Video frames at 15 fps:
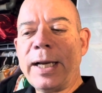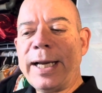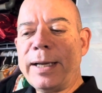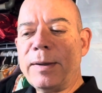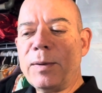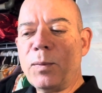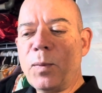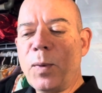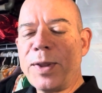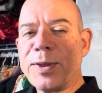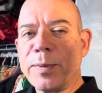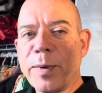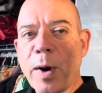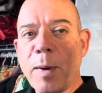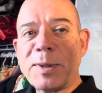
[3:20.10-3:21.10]
with
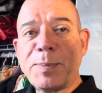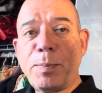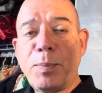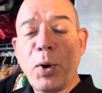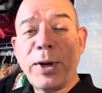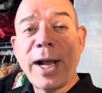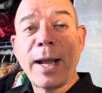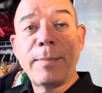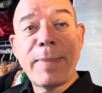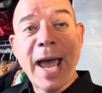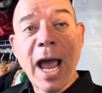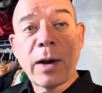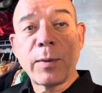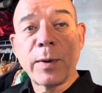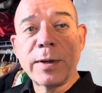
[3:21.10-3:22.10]
the robes put on
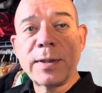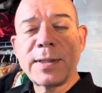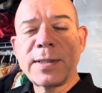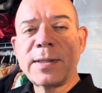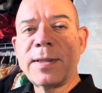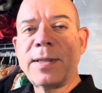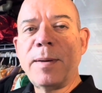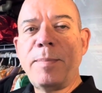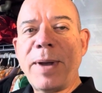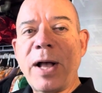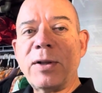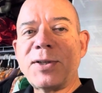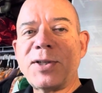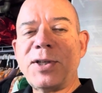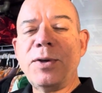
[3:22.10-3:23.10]
backwards, the
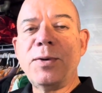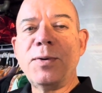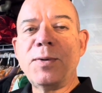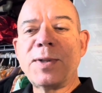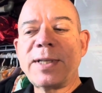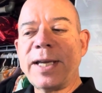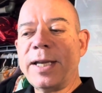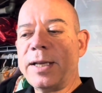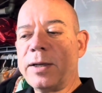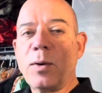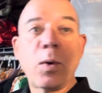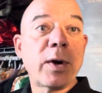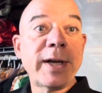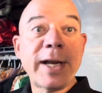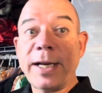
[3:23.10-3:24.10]
belts used in
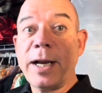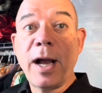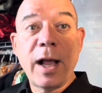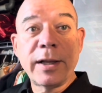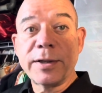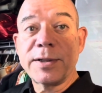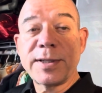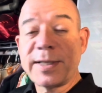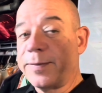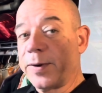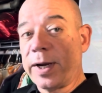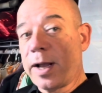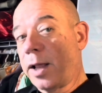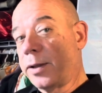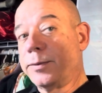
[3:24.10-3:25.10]
coordinating colors,
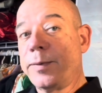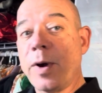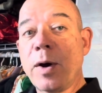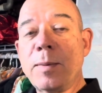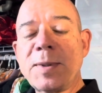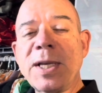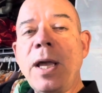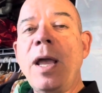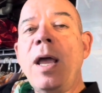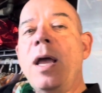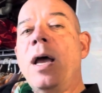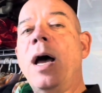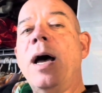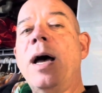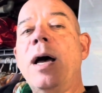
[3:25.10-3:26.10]
different colored robes,
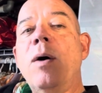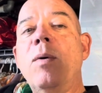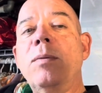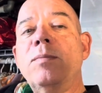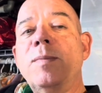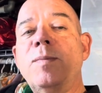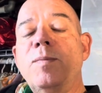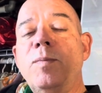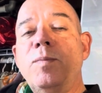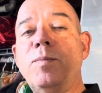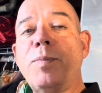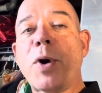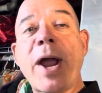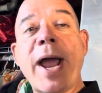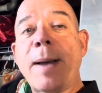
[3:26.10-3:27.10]

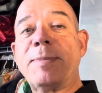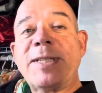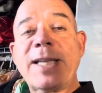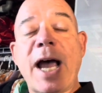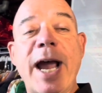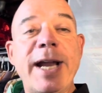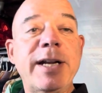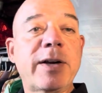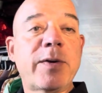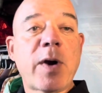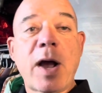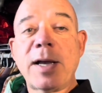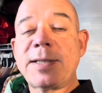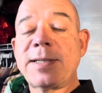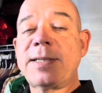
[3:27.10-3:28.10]
perhaps tied
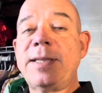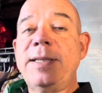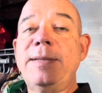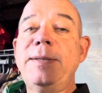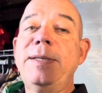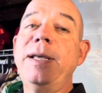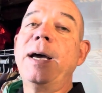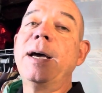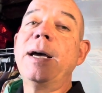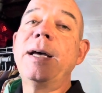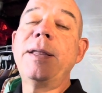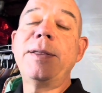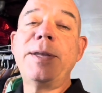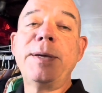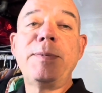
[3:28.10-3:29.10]
across
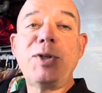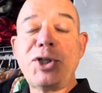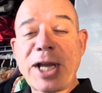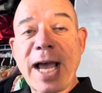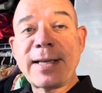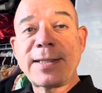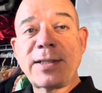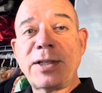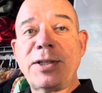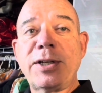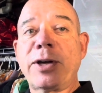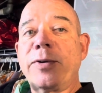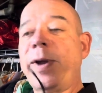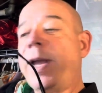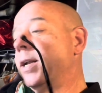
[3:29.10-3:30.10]
the chest
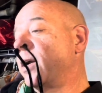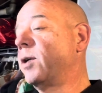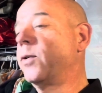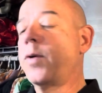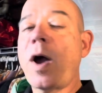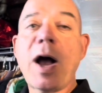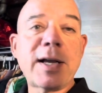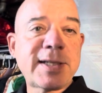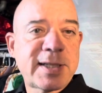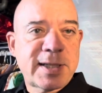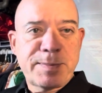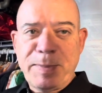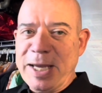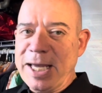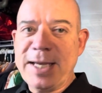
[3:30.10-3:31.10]
to create a
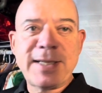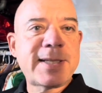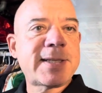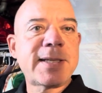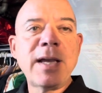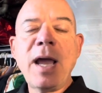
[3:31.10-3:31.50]
cross piece,